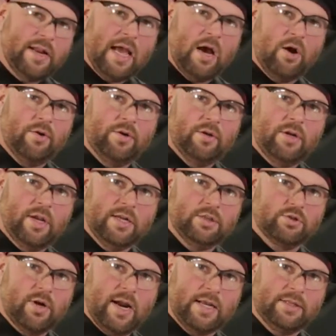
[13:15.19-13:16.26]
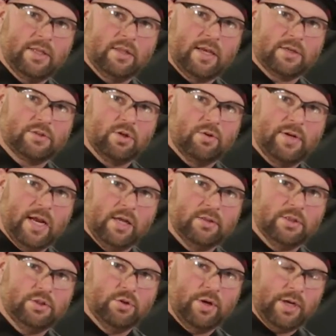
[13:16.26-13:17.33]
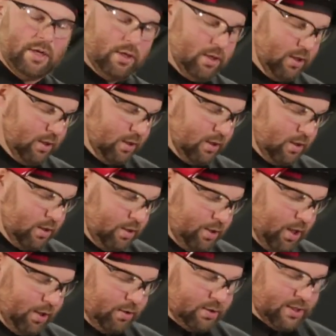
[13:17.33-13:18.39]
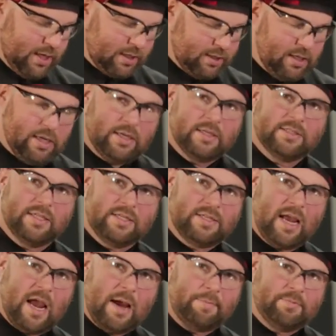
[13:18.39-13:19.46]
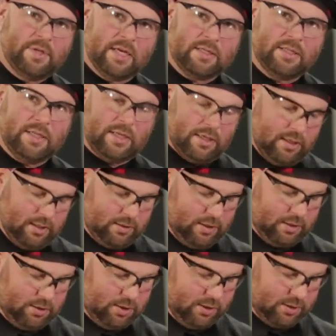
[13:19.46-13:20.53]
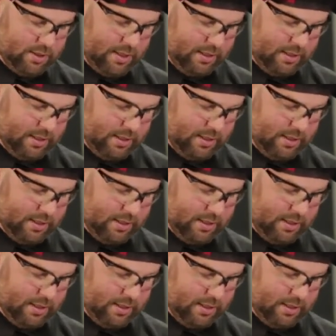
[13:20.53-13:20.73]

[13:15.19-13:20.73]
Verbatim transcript: down and drag the electrode down the joint. The other technique is the tap technique, and it, it's just